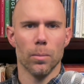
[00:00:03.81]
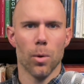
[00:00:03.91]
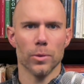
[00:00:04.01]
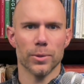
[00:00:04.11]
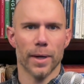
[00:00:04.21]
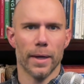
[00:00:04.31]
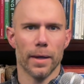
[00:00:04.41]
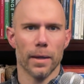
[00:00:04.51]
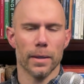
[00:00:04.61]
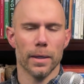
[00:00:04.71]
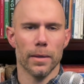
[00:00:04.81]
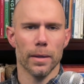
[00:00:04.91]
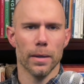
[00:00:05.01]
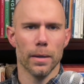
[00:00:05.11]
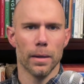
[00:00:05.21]
Walter Haydock
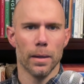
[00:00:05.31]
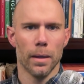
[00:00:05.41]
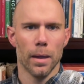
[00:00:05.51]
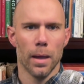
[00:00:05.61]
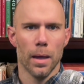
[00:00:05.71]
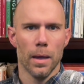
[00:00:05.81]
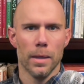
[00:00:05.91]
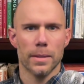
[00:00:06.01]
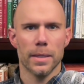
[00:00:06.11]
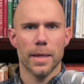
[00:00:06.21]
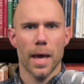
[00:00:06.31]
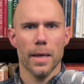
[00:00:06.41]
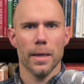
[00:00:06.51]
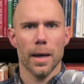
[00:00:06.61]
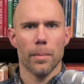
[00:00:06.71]
here. Today